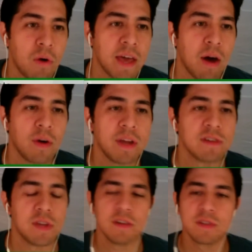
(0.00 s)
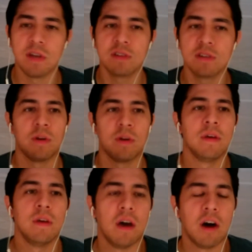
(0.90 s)
Oh, here's one.
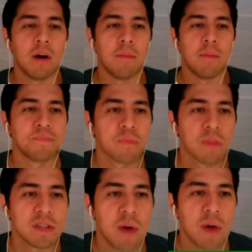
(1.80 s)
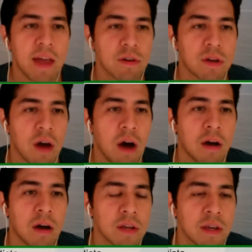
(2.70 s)
So Heather
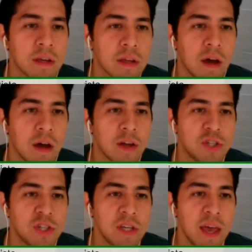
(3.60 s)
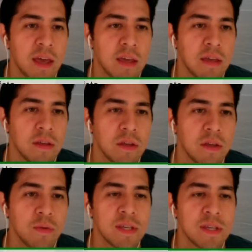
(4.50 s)
Gauck,
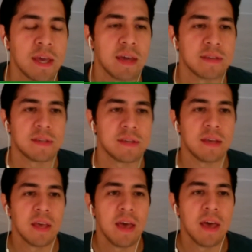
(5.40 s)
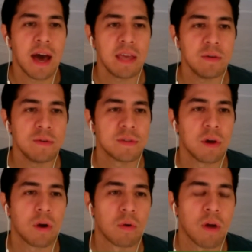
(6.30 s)
Gauck, says, I use
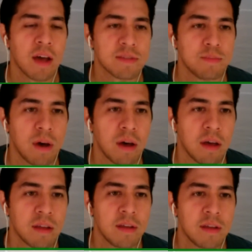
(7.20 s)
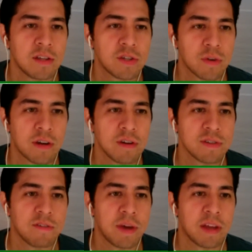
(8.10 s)
Aurasma triggers
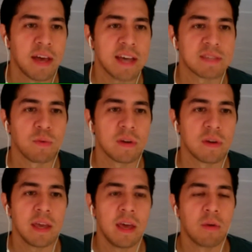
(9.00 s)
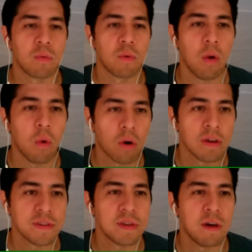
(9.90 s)
of my class working and
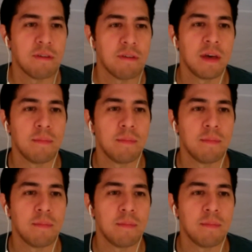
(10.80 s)
auras of them